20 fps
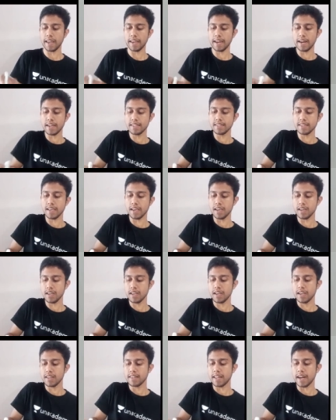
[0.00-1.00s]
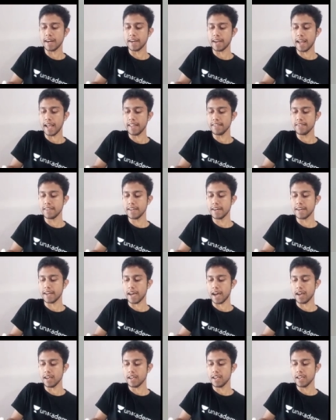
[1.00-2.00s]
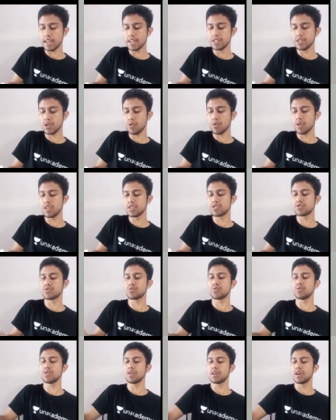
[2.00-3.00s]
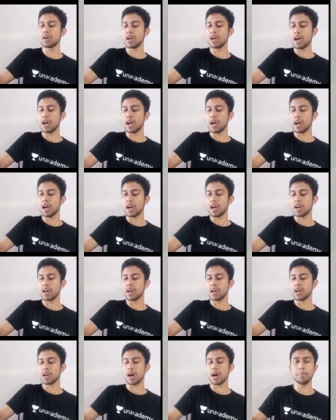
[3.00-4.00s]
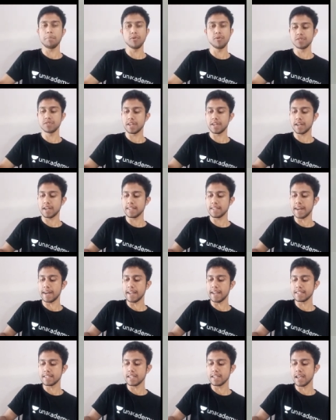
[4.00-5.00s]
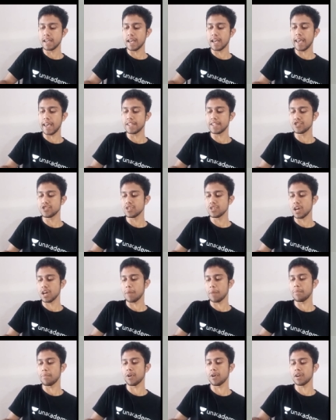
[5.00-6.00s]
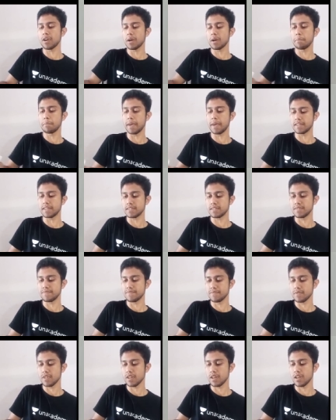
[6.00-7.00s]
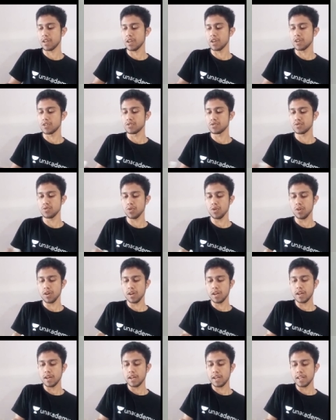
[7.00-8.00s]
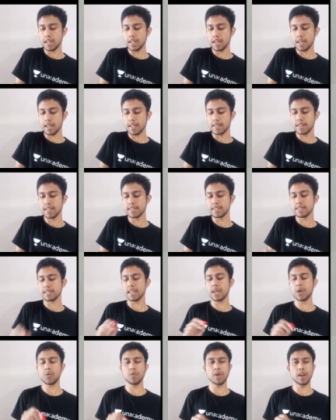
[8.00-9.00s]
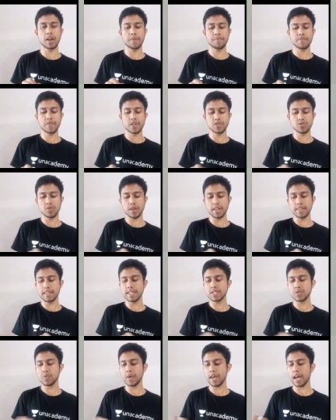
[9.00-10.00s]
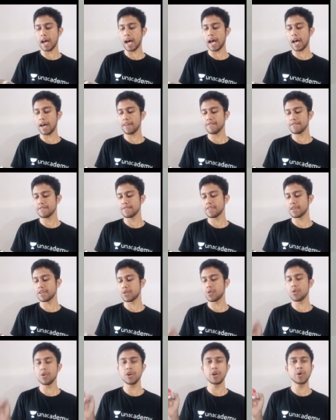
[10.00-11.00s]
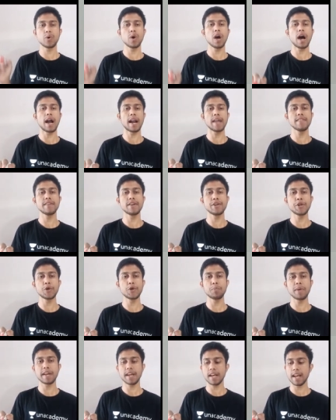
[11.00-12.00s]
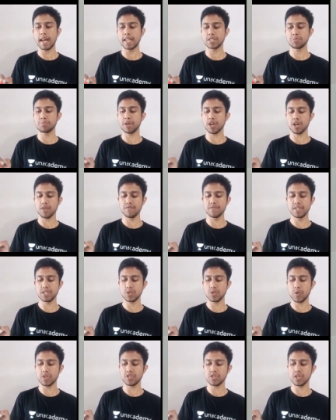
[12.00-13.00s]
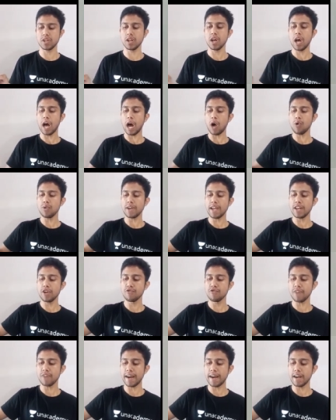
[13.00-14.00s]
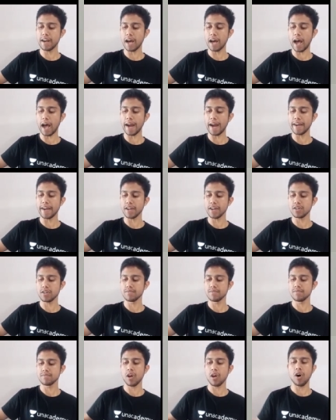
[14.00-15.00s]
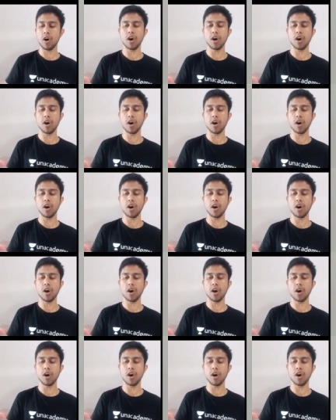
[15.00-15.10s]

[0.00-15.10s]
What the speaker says: I can say that tan theta is equals to opposite, that is h upon base. So this is equal. So in this way I have told you another numerical aspect of this question. How can you find height?